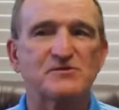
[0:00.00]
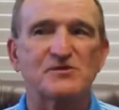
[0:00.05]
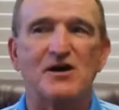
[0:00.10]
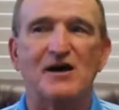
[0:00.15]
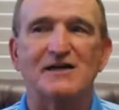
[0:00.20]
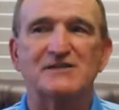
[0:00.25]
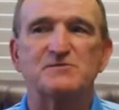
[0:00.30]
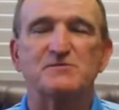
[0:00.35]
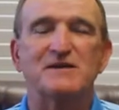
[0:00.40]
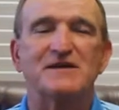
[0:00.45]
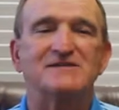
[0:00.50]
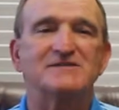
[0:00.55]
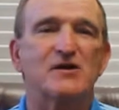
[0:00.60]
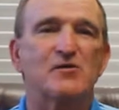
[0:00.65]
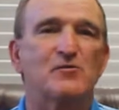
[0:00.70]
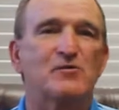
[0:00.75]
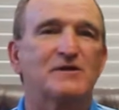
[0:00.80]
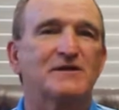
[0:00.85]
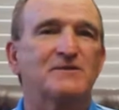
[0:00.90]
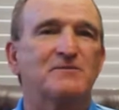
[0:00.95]
thoughts, because
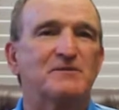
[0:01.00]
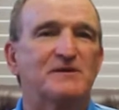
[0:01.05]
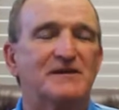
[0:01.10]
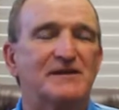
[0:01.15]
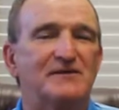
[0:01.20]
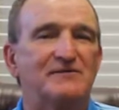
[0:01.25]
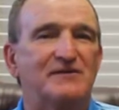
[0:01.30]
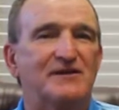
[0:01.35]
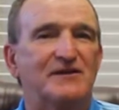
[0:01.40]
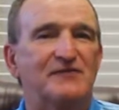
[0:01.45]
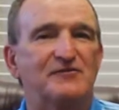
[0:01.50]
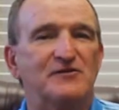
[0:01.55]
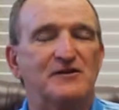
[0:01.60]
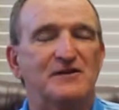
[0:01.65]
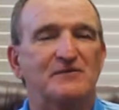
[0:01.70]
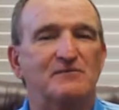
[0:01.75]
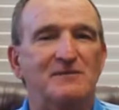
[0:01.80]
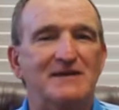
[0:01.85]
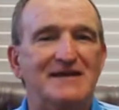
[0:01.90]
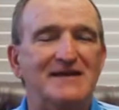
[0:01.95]
I really believe that if you
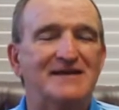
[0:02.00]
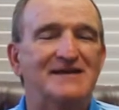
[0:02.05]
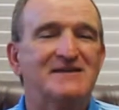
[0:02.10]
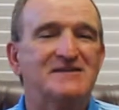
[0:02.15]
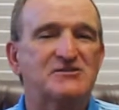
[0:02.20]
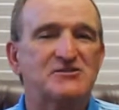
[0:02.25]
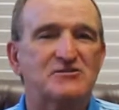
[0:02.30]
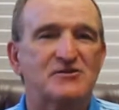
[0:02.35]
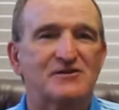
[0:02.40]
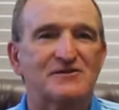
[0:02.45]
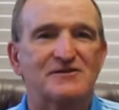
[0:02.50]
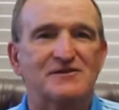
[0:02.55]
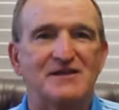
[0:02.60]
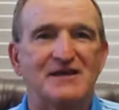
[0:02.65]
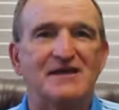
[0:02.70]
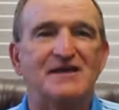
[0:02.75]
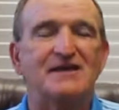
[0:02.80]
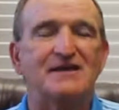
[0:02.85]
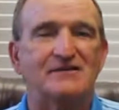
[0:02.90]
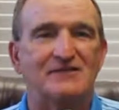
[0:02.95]
can begin to start
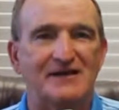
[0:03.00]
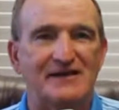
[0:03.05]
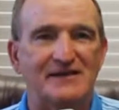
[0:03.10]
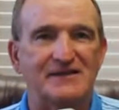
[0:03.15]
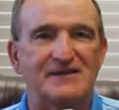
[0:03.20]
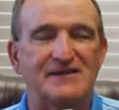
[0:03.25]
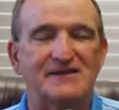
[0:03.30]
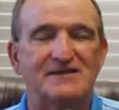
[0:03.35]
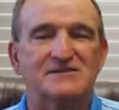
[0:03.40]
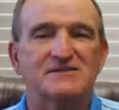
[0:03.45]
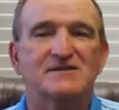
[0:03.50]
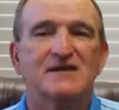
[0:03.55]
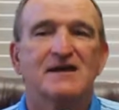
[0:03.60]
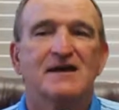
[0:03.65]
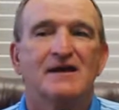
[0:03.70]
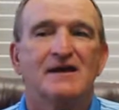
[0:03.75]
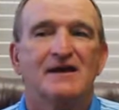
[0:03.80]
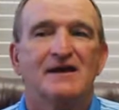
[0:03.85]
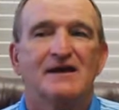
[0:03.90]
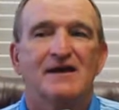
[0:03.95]
thinking like this,
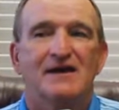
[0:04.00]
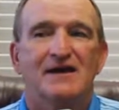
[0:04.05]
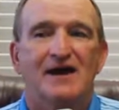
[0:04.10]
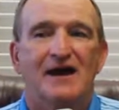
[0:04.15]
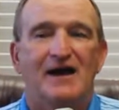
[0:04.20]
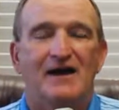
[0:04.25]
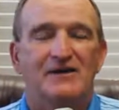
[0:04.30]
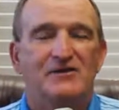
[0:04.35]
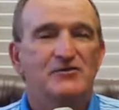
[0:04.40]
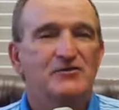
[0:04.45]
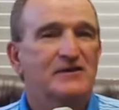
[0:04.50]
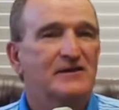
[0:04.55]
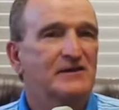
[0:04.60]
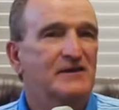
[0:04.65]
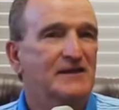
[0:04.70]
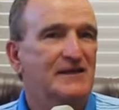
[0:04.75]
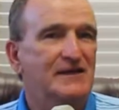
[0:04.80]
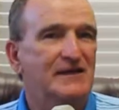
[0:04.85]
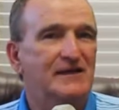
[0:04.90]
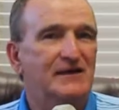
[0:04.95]
you can
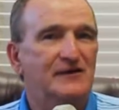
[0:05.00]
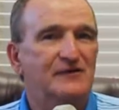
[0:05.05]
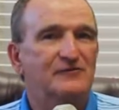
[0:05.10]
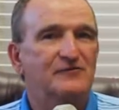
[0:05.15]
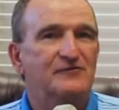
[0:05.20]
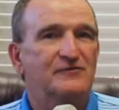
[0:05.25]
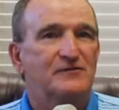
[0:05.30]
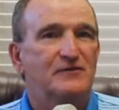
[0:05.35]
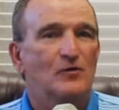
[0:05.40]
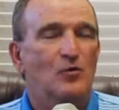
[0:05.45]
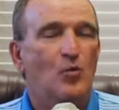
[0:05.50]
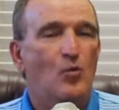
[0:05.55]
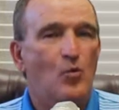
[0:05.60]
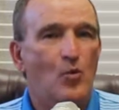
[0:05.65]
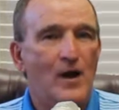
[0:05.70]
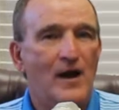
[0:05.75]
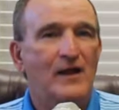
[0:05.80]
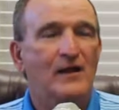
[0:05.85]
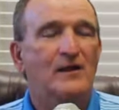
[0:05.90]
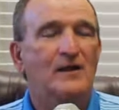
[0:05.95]
live
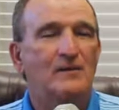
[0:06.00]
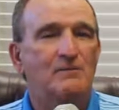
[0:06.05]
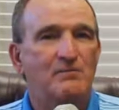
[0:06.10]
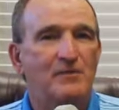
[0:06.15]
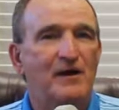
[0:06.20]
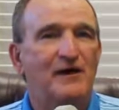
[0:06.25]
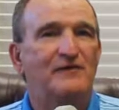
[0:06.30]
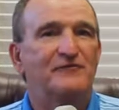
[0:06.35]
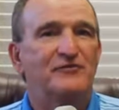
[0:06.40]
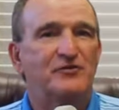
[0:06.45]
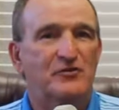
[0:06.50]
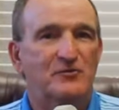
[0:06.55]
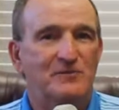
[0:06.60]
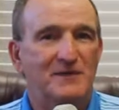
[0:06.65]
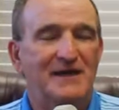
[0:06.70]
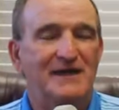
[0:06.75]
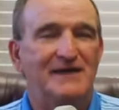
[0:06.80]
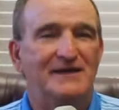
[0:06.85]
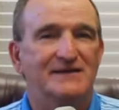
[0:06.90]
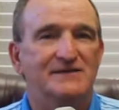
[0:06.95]
well above your
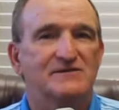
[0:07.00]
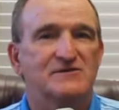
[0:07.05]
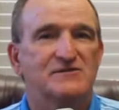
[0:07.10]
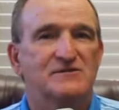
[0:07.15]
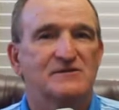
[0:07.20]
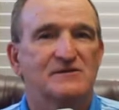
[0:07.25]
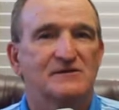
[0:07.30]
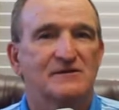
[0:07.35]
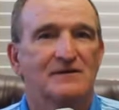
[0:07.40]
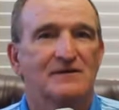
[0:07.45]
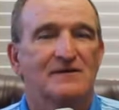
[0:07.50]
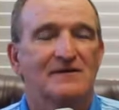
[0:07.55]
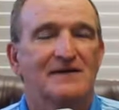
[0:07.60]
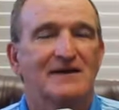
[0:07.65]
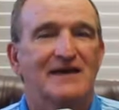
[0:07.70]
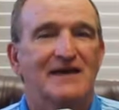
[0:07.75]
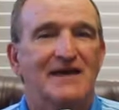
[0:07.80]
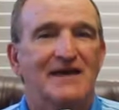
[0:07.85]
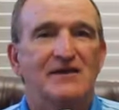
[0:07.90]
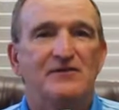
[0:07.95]
means,
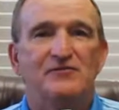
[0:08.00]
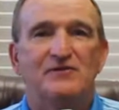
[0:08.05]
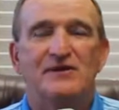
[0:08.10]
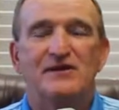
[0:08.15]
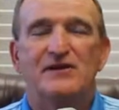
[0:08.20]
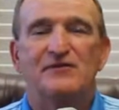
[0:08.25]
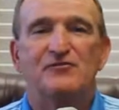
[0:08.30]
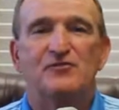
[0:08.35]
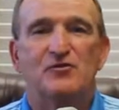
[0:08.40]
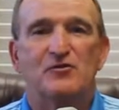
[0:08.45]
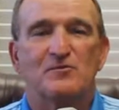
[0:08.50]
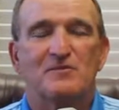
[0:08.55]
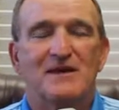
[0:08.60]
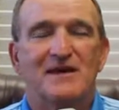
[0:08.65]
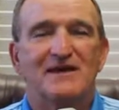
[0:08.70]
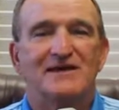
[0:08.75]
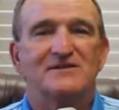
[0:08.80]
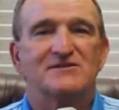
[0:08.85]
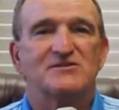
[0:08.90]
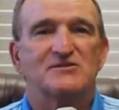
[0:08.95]
even if your
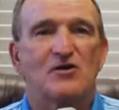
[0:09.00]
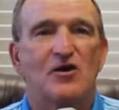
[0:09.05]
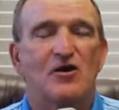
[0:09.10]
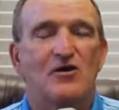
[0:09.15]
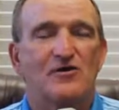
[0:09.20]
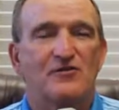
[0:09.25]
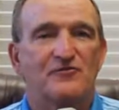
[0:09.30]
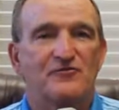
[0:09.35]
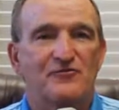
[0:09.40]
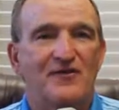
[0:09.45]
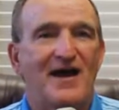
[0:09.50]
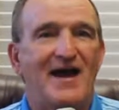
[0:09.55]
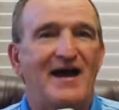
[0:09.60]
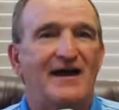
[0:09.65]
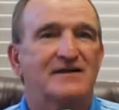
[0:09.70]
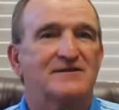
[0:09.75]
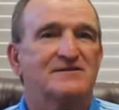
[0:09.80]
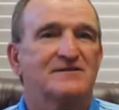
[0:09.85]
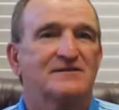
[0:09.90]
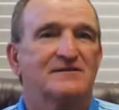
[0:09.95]
means are, in
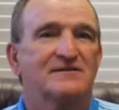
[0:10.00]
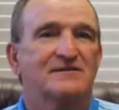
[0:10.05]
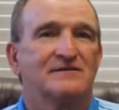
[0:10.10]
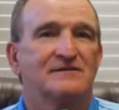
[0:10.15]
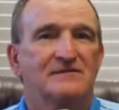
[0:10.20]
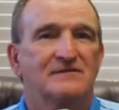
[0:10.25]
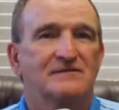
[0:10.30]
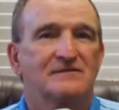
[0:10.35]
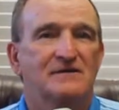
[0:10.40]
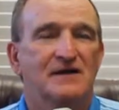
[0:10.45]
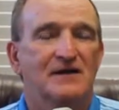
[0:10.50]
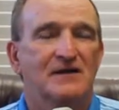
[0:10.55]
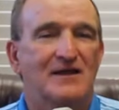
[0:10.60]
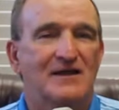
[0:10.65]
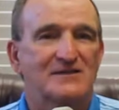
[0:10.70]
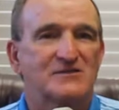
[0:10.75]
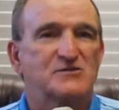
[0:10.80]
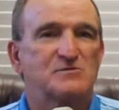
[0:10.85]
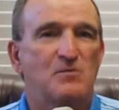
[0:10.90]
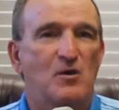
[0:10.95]
fact, a
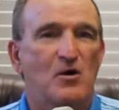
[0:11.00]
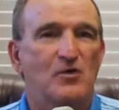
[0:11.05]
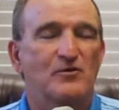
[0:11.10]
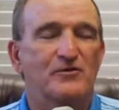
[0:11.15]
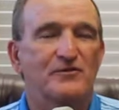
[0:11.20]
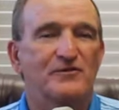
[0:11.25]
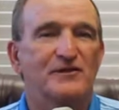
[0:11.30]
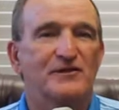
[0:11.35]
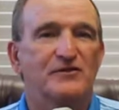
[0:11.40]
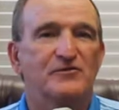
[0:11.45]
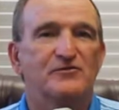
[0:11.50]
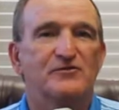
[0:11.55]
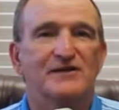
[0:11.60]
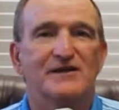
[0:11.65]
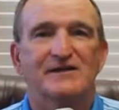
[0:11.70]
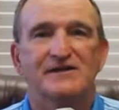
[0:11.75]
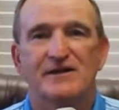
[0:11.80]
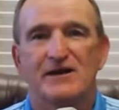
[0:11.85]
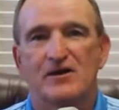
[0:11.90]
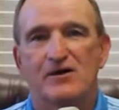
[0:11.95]
lot smaller than you
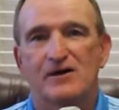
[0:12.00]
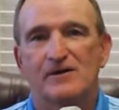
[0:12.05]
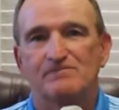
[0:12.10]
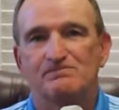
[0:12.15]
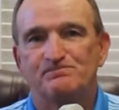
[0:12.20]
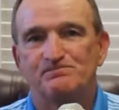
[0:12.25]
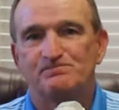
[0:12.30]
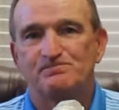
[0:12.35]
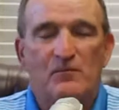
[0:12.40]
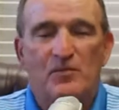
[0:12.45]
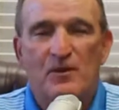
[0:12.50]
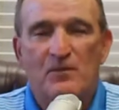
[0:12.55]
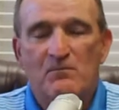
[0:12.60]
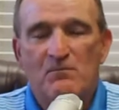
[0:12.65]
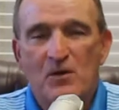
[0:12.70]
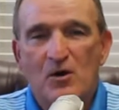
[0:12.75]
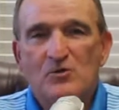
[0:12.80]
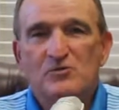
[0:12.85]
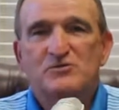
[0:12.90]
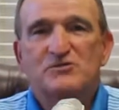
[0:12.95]
think they are. The
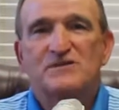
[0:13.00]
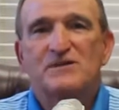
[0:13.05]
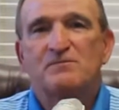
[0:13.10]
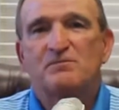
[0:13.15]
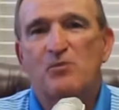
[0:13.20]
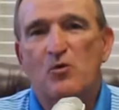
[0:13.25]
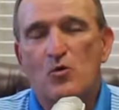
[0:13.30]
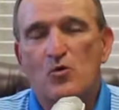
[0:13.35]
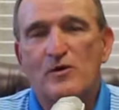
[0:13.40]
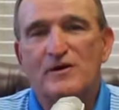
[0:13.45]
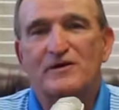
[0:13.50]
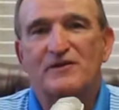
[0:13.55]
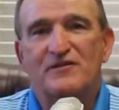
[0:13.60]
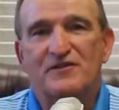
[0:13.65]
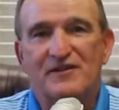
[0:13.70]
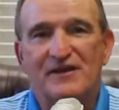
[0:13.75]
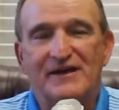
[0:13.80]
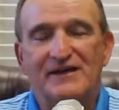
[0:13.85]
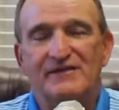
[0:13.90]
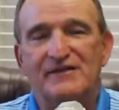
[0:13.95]
most important
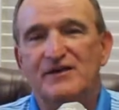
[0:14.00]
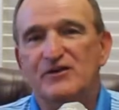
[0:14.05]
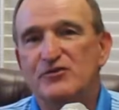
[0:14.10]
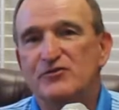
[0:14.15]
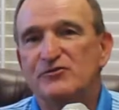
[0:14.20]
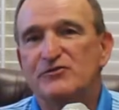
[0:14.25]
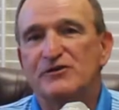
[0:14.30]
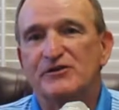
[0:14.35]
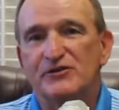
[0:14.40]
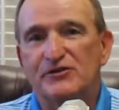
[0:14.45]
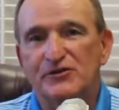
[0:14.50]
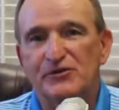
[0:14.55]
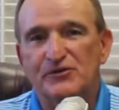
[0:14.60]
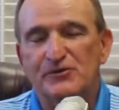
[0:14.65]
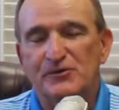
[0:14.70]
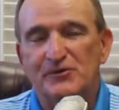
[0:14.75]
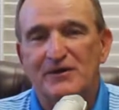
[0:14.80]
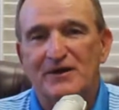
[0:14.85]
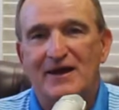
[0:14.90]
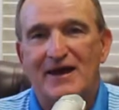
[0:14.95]
thing that you can
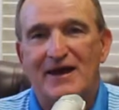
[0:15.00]
do